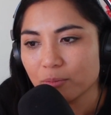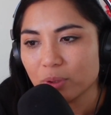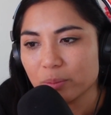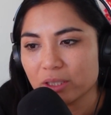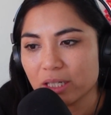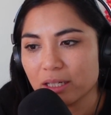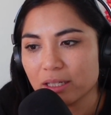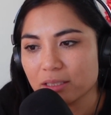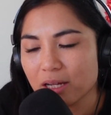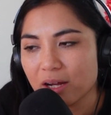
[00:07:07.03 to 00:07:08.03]
people
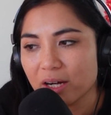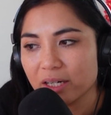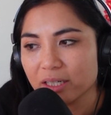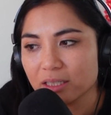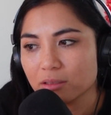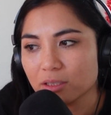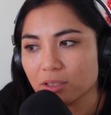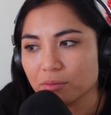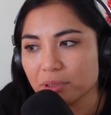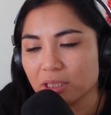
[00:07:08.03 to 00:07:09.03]
that are,
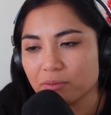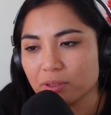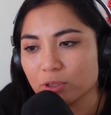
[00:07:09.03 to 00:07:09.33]
believing what